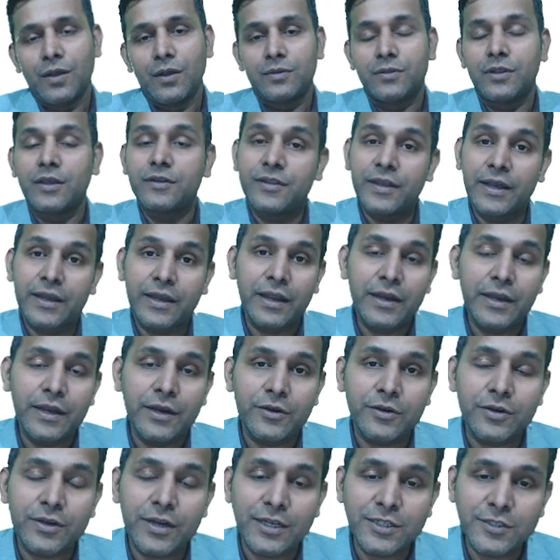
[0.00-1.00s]
The secondary
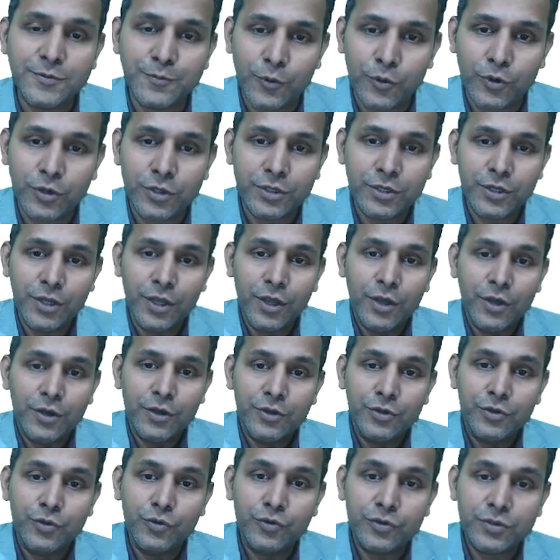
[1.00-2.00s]
active transport
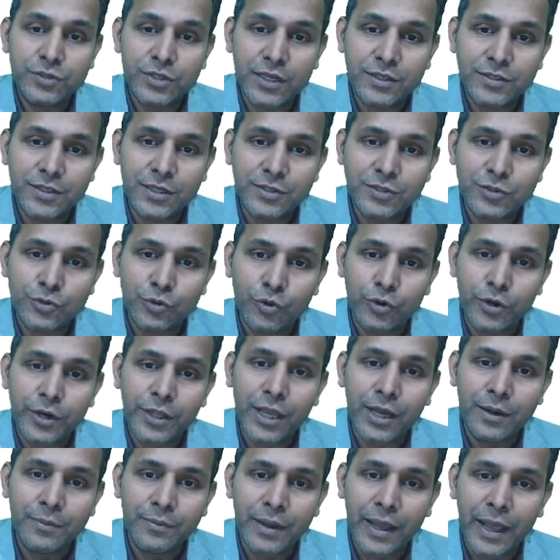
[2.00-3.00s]
uses the
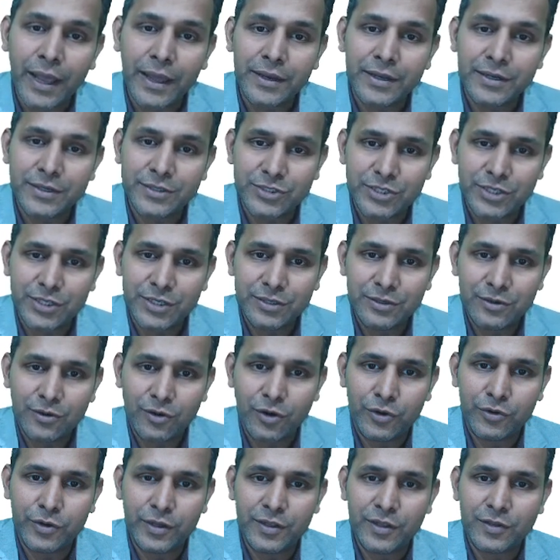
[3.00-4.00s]
sodium energy,
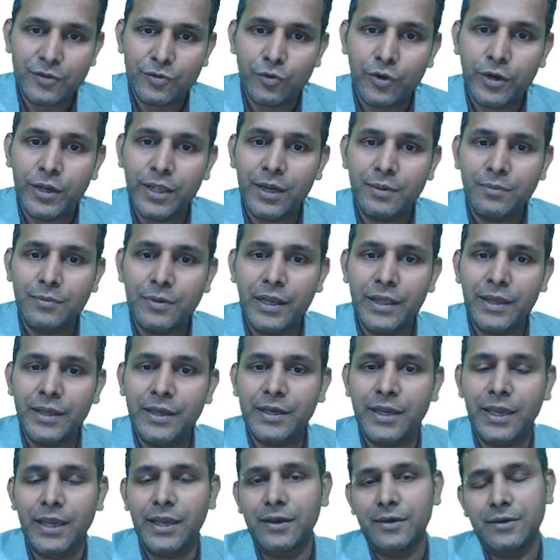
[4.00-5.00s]
or you can say sodium
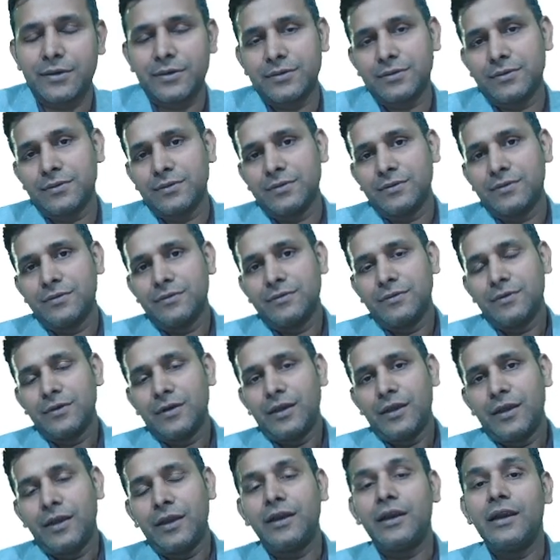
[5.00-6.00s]
linking.
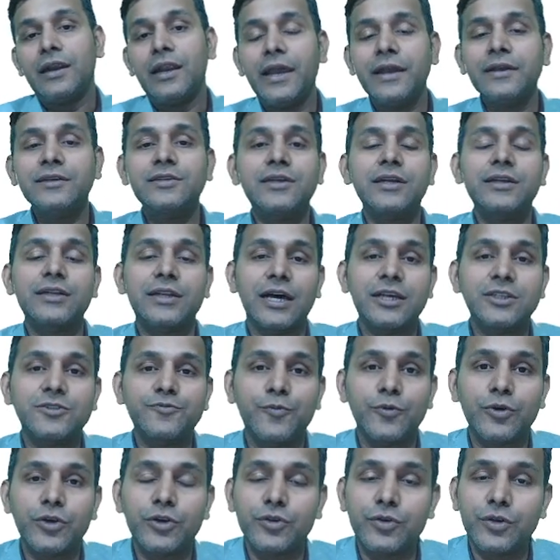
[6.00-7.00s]
It links the
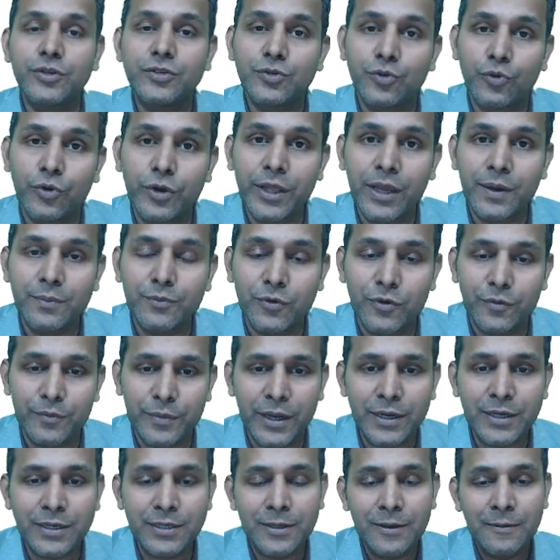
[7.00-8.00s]
transporter to a sodium
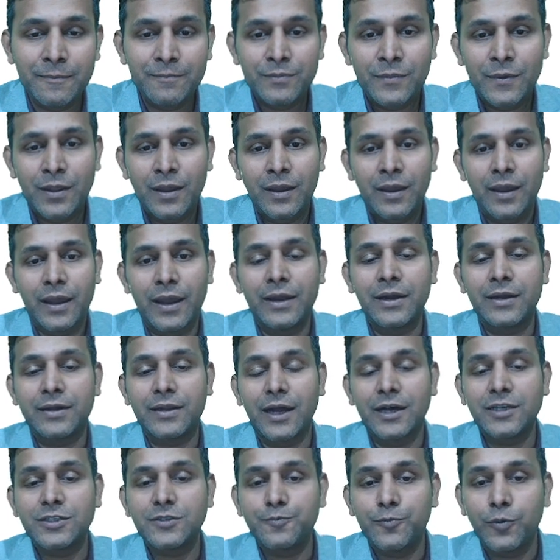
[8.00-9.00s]
movement and
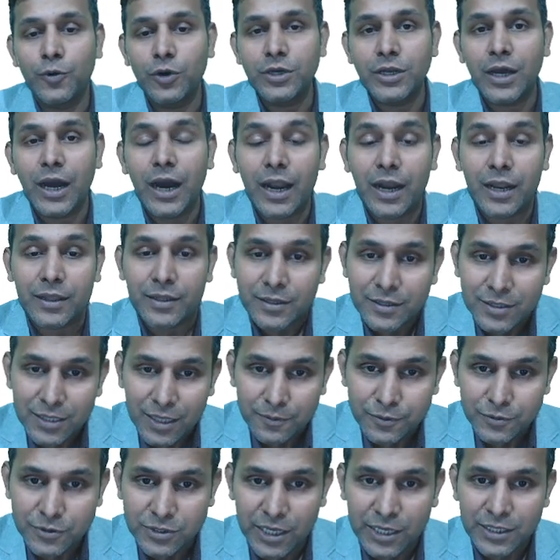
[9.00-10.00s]
transport another
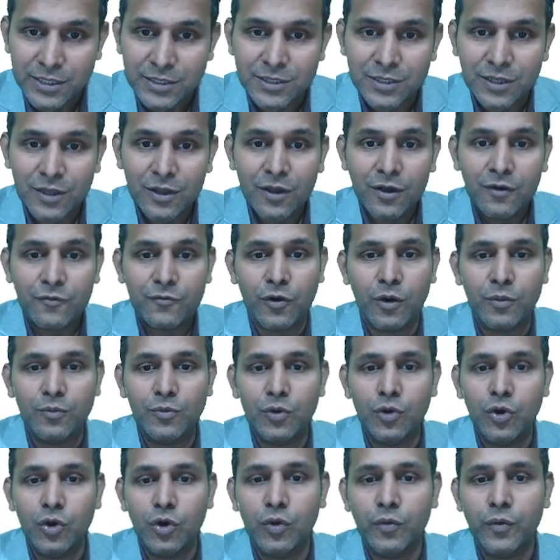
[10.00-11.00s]
substance from
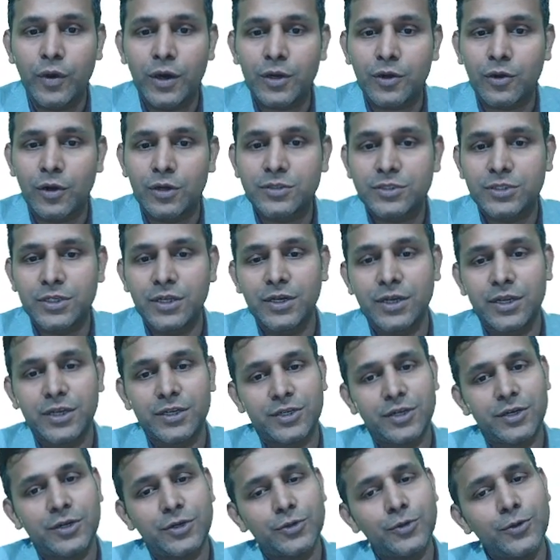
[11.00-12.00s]
lower
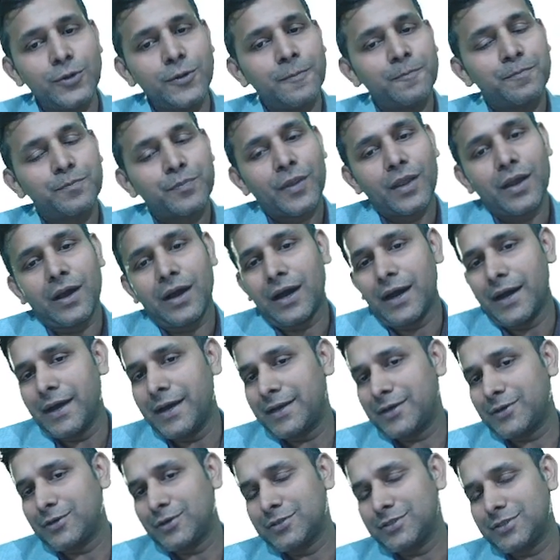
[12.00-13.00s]
concentration to
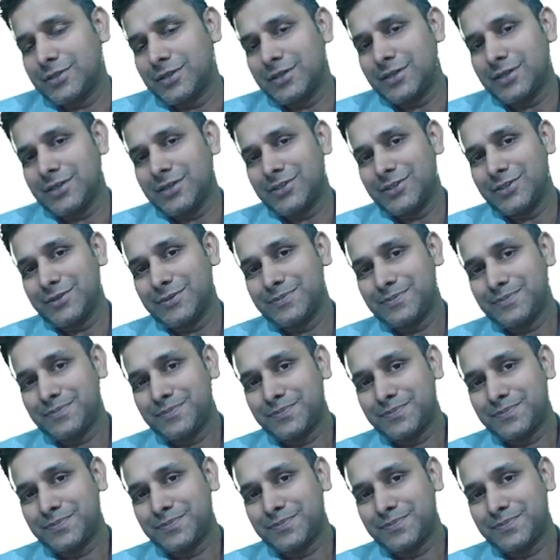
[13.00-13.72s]
higher concentration.